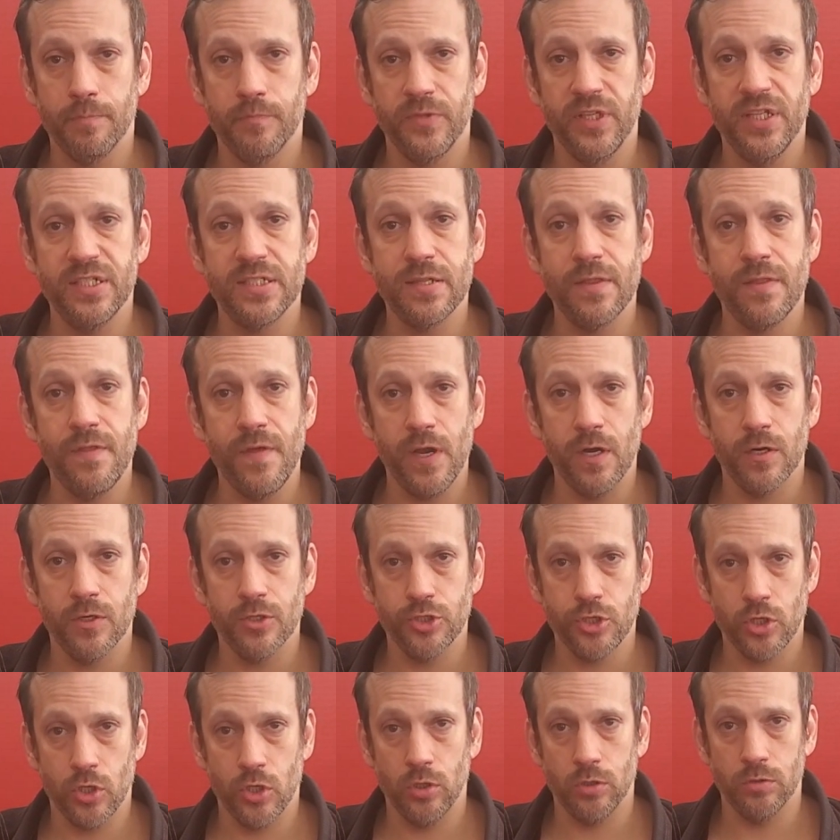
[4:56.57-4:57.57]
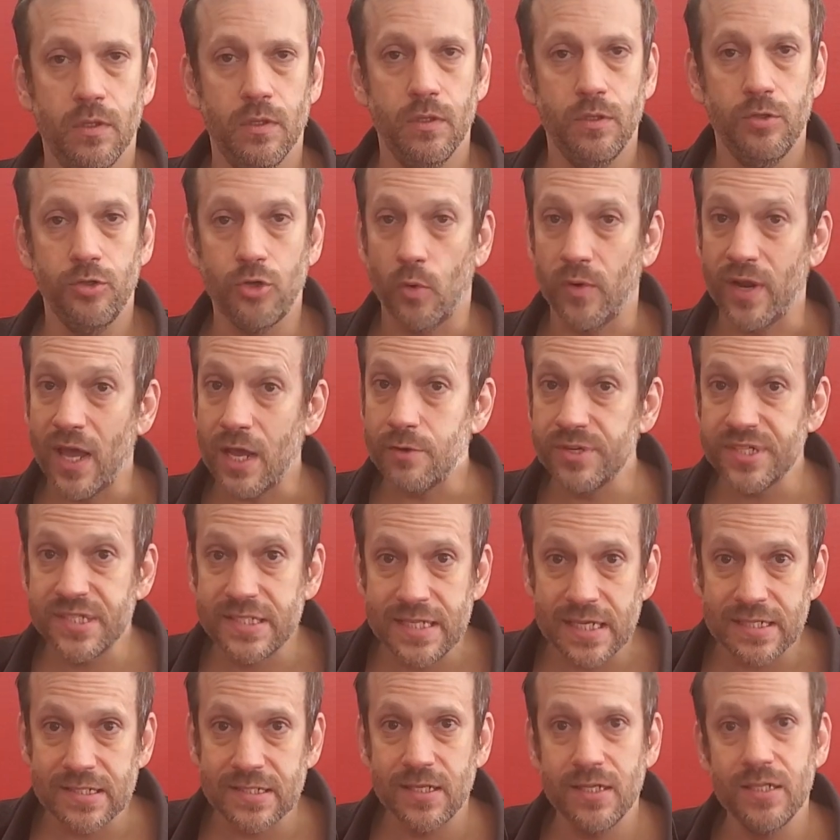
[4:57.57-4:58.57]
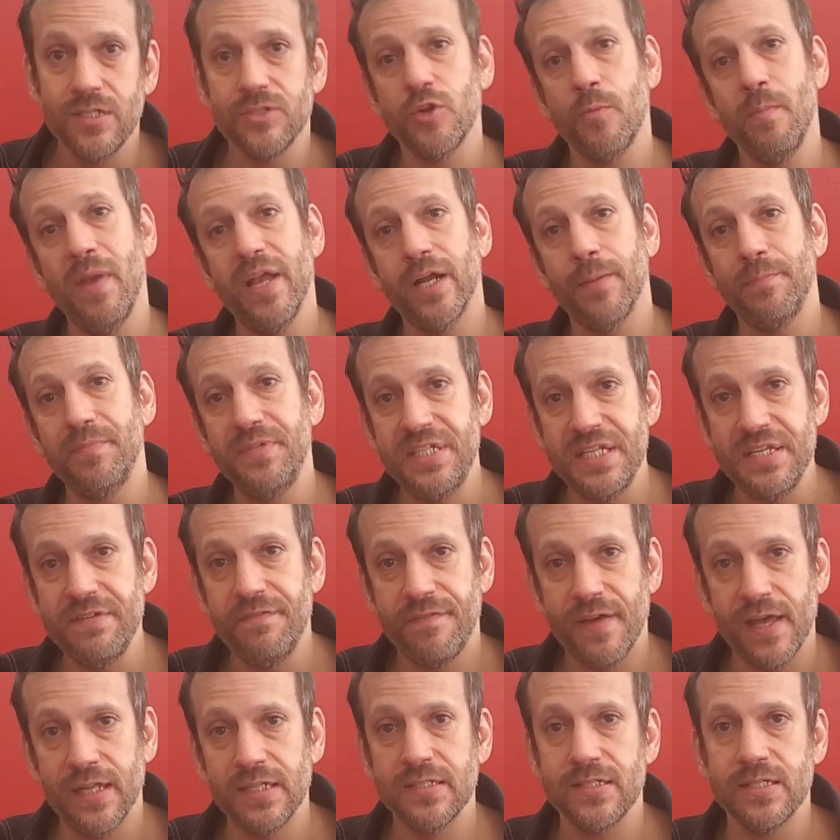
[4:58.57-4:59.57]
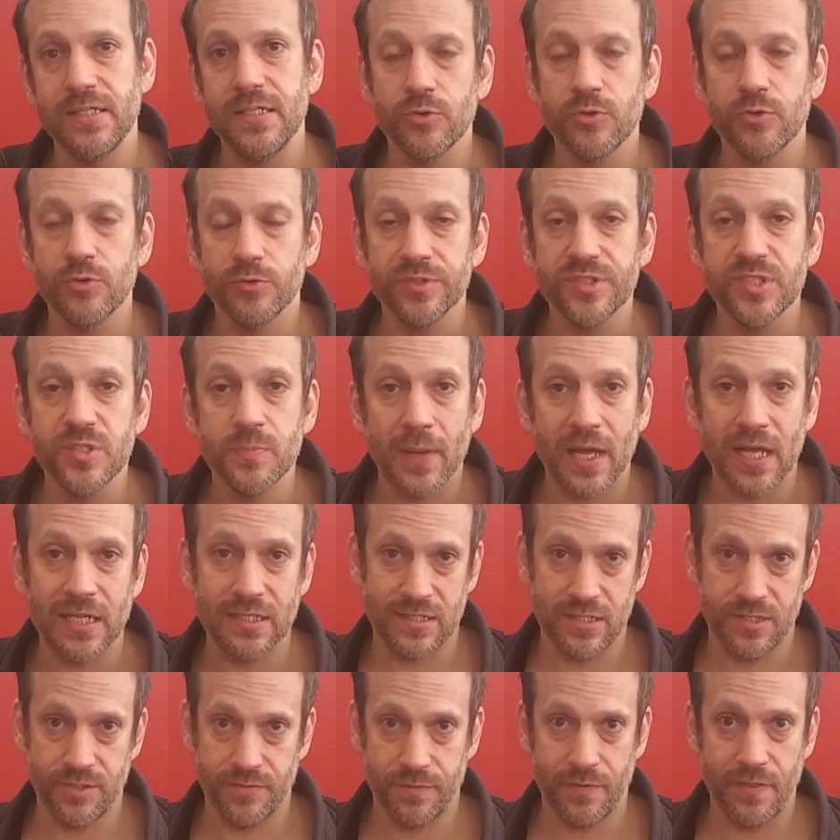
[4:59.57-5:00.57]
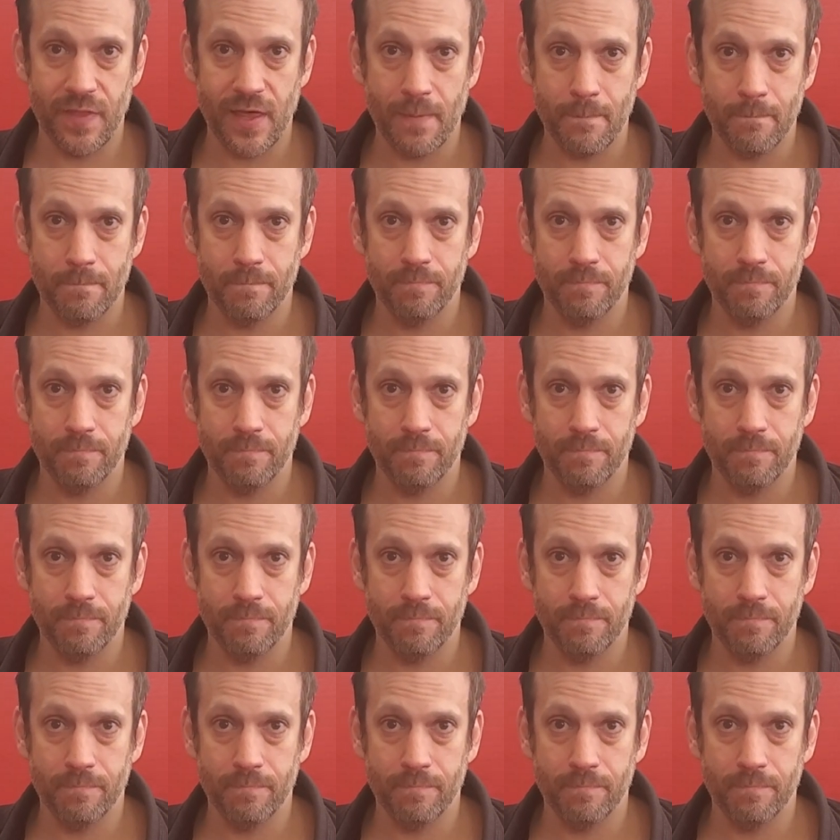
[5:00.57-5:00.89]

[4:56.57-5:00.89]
It's their turn. Don't add resistance or make up defenses or responses for them.